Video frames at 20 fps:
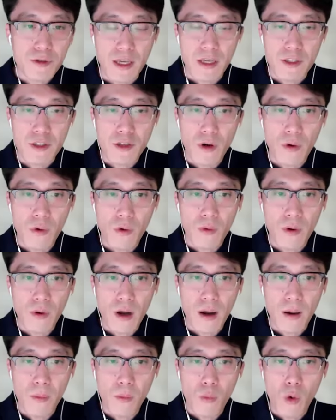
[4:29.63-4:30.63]
So
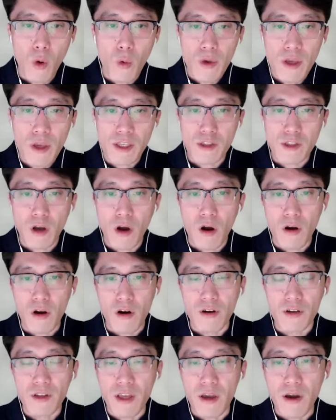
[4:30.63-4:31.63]
what we saw
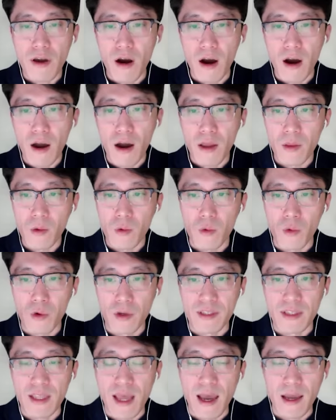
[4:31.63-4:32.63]
early on
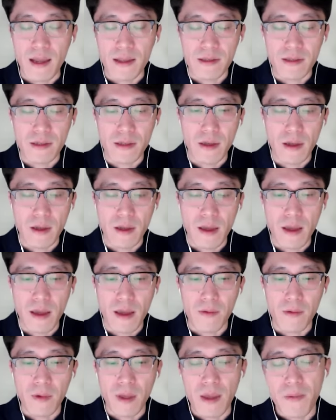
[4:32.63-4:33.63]
was that
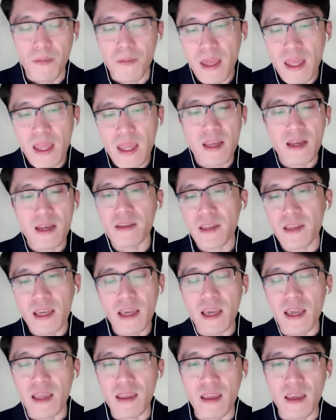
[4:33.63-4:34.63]

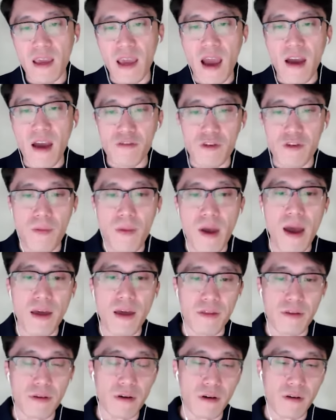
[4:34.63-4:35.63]
immediately in the
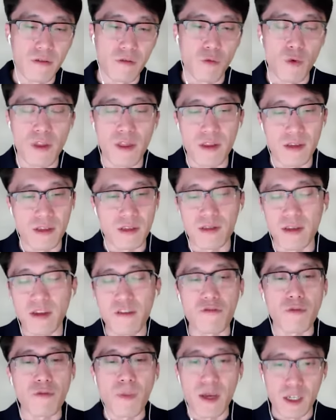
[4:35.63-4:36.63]
aftermath of when this
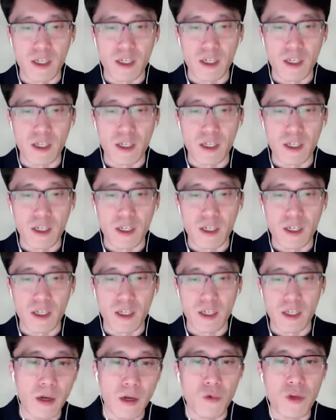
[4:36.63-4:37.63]
information became
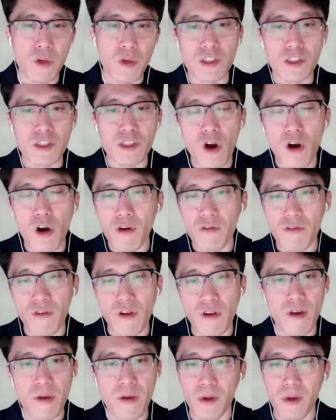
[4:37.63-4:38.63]
public, we saw
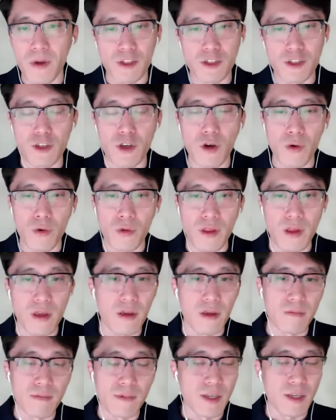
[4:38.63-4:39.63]
very much so
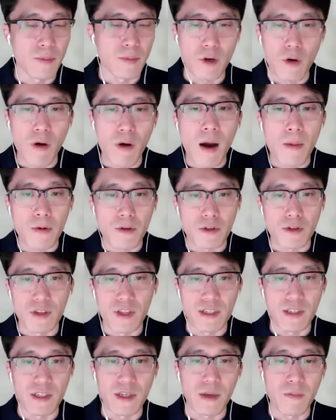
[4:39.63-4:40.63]
the typical
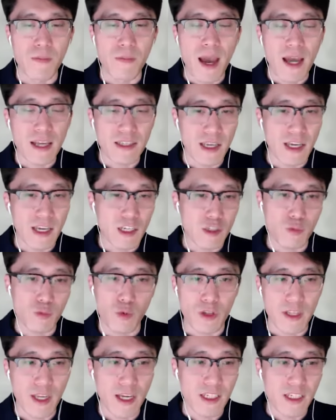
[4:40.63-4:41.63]
opportunistic mass
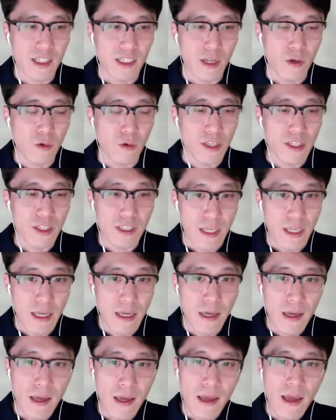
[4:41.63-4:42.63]
exploitation that we
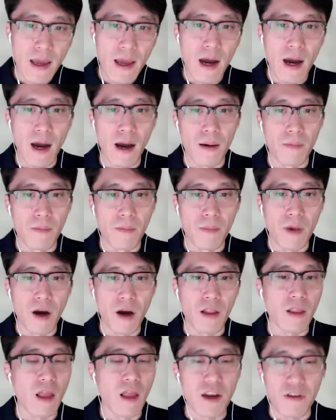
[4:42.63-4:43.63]
see. A
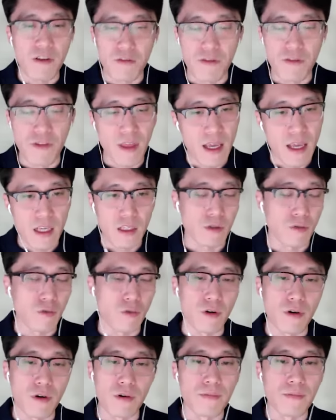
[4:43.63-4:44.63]
lot of things
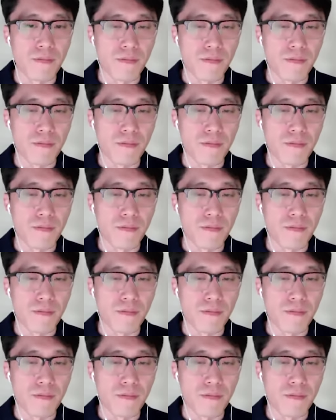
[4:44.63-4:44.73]
were,